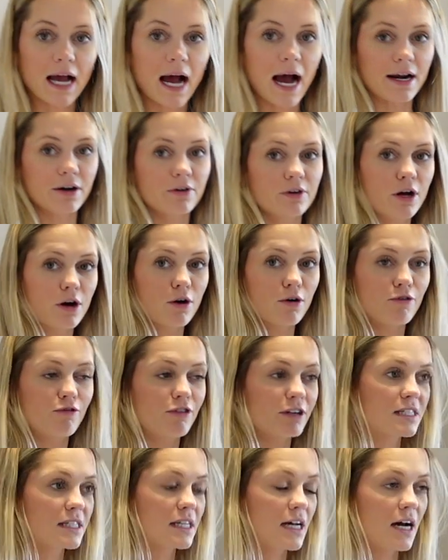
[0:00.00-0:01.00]
I don't know if
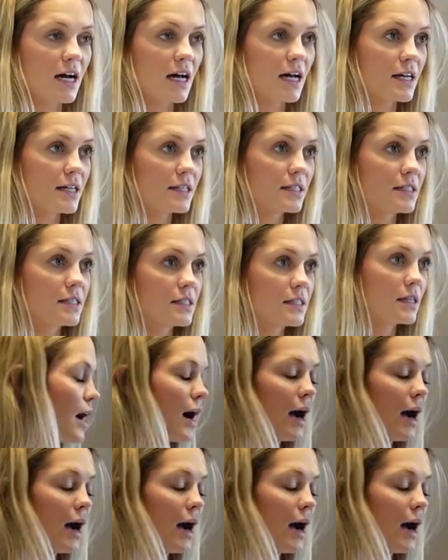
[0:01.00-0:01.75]
it's because